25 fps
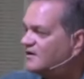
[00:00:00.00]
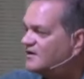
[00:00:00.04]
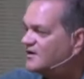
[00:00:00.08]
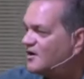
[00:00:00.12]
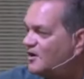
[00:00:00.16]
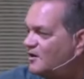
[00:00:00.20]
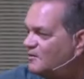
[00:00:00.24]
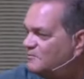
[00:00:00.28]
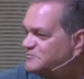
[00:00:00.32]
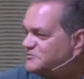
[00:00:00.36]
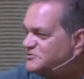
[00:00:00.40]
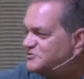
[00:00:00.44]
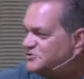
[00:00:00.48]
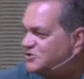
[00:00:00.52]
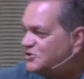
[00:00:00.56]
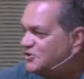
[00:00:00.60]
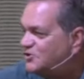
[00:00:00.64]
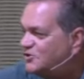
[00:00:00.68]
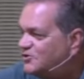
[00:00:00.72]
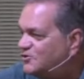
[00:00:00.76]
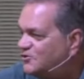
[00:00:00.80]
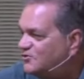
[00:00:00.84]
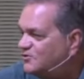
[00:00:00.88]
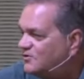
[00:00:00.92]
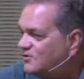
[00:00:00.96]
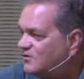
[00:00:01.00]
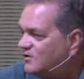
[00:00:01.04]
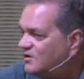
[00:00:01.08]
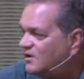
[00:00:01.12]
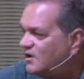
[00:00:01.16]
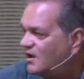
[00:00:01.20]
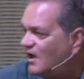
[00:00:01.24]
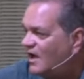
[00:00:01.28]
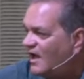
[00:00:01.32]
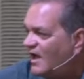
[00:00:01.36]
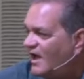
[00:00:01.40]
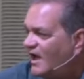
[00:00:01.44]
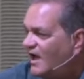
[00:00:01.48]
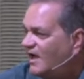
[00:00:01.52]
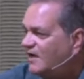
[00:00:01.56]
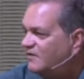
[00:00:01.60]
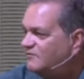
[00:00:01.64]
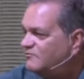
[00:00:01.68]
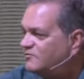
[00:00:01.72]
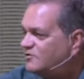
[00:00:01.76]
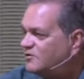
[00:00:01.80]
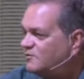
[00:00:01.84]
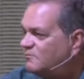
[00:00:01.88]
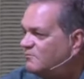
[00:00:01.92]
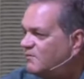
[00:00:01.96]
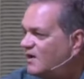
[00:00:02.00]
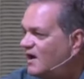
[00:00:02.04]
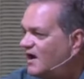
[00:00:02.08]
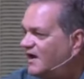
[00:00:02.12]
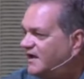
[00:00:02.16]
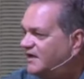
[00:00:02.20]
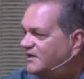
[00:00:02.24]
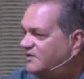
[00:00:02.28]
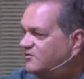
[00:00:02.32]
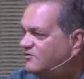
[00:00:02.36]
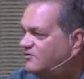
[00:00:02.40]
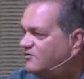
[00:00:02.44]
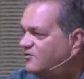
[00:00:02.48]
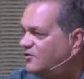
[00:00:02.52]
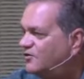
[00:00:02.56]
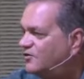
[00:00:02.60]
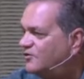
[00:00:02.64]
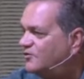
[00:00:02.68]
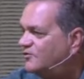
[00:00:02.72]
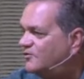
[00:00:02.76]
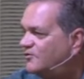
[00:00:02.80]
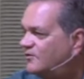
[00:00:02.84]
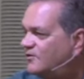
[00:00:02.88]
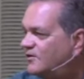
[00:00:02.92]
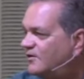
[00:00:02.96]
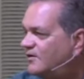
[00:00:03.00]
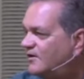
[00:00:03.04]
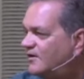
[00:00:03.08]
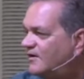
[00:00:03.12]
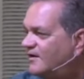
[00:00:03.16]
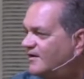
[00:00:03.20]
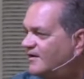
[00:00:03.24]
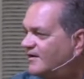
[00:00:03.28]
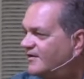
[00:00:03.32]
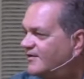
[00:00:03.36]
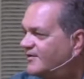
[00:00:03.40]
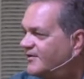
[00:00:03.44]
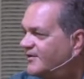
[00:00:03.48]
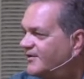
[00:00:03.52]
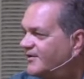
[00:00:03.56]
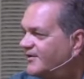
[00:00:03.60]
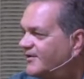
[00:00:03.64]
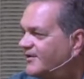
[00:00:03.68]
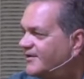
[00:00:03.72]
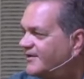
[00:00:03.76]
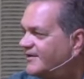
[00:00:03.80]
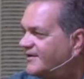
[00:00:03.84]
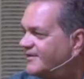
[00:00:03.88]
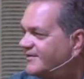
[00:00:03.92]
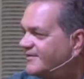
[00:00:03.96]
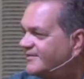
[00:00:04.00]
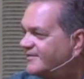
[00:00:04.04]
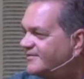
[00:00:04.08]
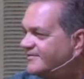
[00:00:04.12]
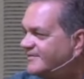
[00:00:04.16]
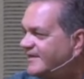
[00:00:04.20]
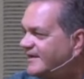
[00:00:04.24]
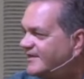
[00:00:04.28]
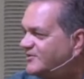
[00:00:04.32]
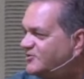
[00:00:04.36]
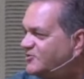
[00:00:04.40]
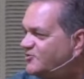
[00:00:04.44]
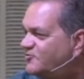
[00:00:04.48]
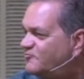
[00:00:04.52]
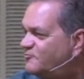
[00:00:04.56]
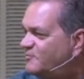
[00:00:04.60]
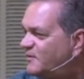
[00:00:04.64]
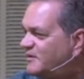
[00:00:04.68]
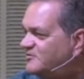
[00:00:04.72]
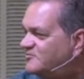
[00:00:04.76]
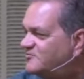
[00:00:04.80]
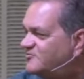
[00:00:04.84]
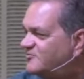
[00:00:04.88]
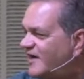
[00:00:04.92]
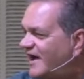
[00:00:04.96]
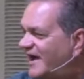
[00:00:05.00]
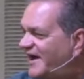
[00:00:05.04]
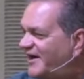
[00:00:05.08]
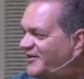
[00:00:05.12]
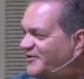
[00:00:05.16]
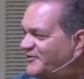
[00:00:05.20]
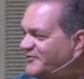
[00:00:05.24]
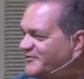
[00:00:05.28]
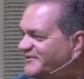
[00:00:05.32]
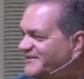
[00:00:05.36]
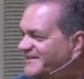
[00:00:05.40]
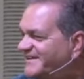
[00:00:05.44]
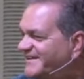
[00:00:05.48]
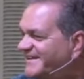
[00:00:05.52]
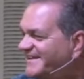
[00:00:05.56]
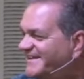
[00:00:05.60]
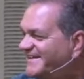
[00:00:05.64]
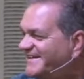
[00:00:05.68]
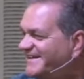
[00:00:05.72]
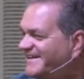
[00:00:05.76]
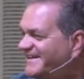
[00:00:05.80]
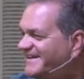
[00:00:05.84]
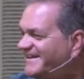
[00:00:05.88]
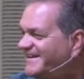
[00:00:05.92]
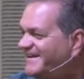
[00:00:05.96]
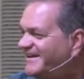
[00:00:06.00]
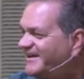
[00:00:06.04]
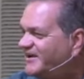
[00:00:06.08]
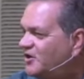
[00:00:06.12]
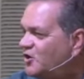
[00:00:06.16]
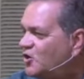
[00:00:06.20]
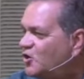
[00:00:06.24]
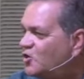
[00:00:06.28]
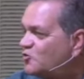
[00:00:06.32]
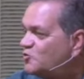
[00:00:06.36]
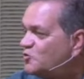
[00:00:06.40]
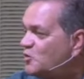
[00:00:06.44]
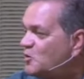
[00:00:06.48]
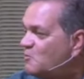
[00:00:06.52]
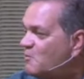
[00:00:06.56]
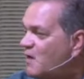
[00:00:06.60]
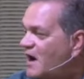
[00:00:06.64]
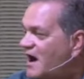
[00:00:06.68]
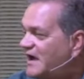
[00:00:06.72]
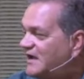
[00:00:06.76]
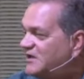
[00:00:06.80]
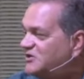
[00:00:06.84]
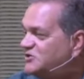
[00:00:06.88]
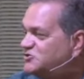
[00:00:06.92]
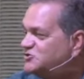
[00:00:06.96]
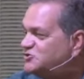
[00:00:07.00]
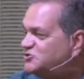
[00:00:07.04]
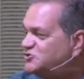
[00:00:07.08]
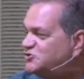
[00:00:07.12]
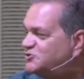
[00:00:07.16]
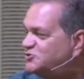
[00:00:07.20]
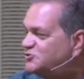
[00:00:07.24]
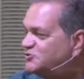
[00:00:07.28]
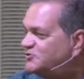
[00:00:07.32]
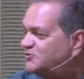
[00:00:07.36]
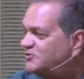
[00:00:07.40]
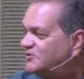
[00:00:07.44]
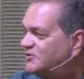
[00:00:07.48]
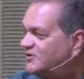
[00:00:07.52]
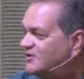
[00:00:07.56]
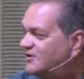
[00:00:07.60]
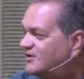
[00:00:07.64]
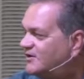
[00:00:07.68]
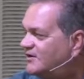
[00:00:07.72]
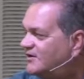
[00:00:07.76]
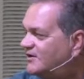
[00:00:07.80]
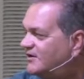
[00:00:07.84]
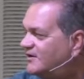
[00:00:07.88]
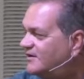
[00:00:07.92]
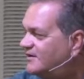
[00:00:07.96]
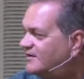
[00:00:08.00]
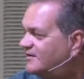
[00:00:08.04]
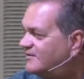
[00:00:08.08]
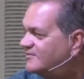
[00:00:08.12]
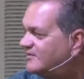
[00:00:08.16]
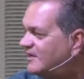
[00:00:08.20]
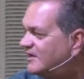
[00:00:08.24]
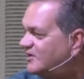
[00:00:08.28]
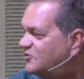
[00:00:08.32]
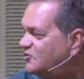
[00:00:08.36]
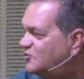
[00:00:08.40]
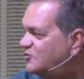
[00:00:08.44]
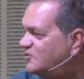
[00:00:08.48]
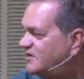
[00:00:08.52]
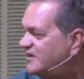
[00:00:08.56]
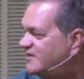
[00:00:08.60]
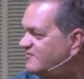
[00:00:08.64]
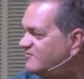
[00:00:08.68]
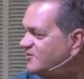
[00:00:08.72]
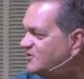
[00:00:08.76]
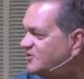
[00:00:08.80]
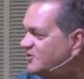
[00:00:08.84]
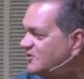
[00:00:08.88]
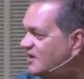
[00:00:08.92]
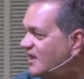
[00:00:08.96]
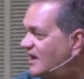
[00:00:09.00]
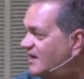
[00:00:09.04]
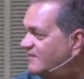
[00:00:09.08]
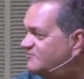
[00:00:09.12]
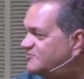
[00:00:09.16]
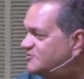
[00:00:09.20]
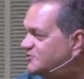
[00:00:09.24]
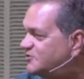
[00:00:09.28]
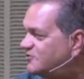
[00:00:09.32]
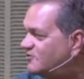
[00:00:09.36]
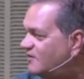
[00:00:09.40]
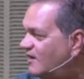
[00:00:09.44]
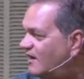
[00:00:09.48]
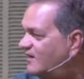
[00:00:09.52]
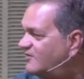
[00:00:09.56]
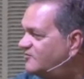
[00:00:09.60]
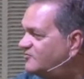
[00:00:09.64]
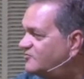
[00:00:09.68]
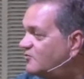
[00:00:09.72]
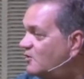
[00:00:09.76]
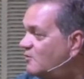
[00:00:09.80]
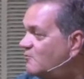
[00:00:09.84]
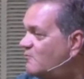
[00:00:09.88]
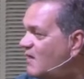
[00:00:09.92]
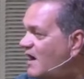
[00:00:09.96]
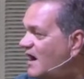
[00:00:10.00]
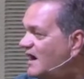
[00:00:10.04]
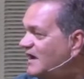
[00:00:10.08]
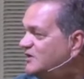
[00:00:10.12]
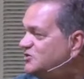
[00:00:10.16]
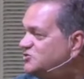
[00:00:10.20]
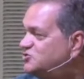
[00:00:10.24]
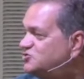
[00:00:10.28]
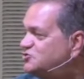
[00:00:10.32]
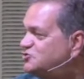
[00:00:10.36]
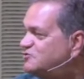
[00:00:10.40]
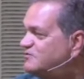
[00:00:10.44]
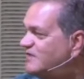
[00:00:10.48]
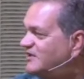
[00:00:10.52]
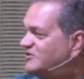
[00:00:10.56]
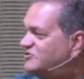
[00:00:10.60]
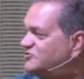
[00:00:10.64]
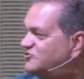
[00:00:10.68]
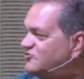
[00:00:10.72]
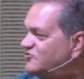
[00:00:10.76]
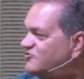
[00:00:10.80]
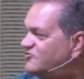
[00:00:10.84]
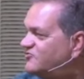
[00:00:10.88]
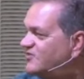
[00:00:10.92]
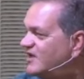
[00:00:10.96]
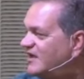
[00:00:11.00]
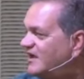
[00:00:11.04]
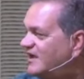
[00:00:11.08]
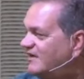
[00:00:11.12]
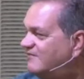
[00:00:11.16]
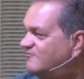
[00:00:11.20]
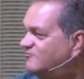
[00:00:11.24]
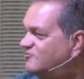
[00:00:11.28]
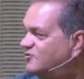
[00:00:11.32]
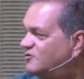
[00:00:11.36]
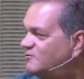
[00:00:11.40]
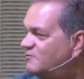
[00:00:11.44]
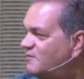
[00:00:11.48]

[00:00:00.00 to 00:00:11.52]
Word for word: Come to you and remind you that you've been found. Remind you that you've given your life to Christ. Reminds you that you're saved.